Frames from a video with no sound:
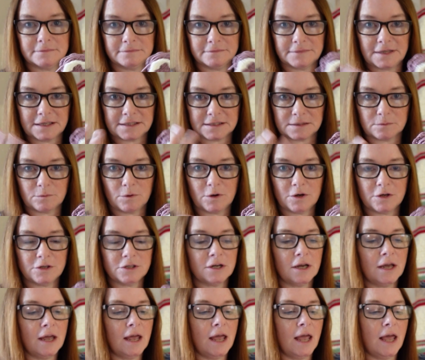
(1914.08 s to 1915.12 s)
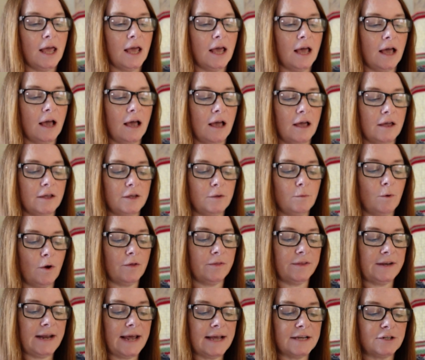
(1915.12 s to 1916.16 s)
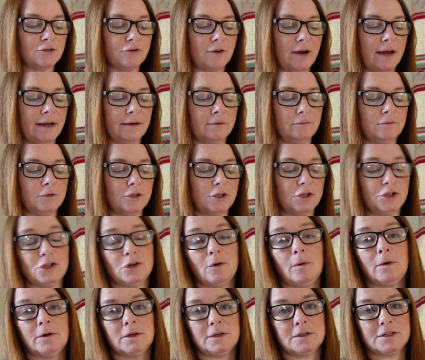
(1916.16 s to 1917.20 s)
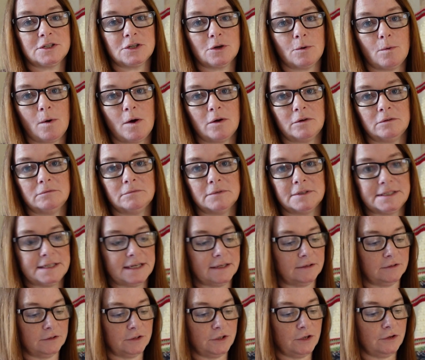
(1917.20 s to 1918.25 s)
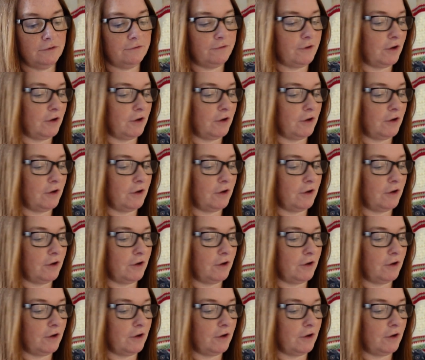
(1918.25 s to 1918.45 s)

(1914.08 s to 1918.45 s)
that's the word. You work the next round, and so on until you've